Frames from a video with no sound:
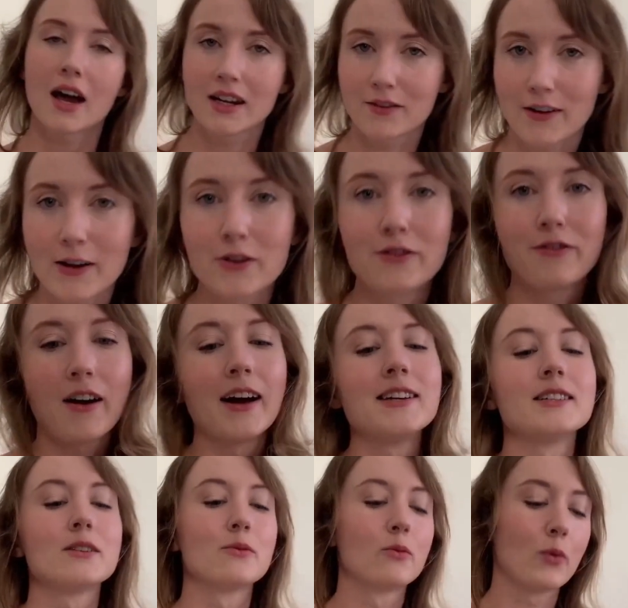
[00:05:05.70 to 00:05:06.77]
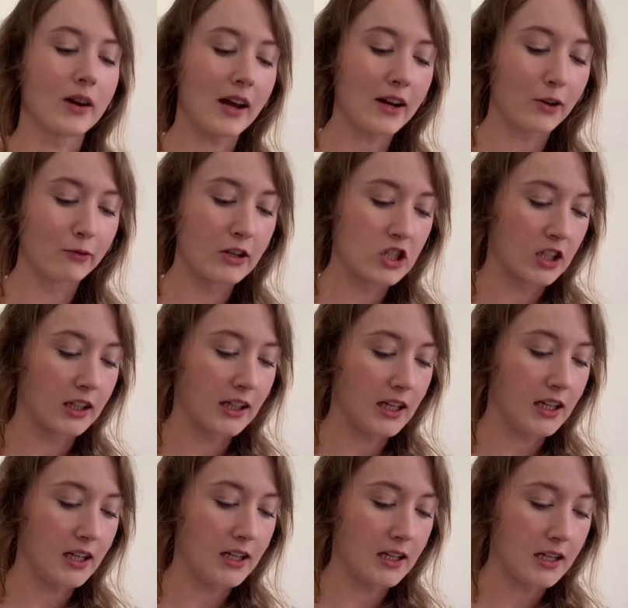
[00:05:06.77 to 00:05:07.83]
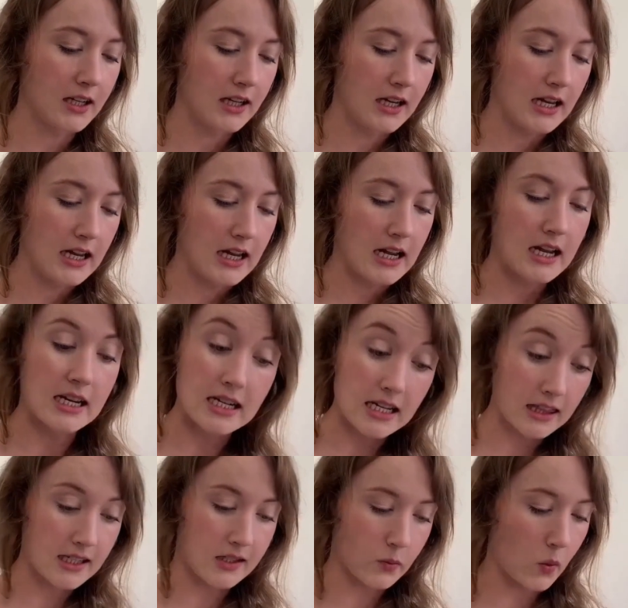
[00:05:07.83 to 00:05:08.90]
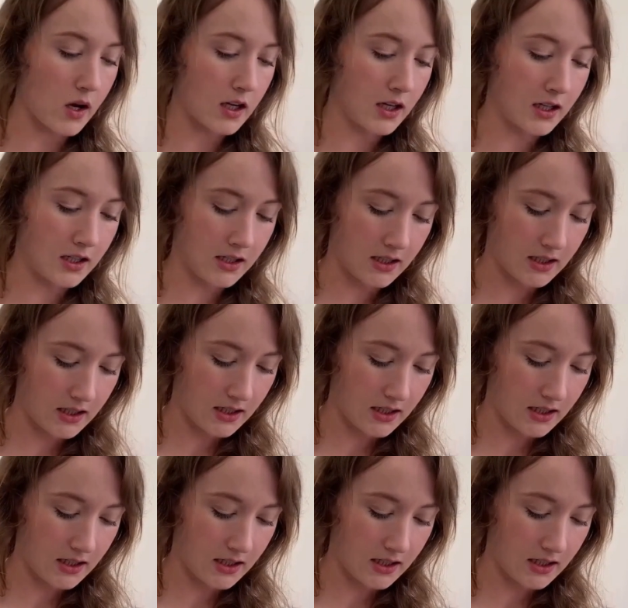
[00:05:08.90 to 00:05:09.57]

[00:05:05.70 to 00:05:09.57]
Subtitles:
And if I could find it, when I originally knit this one,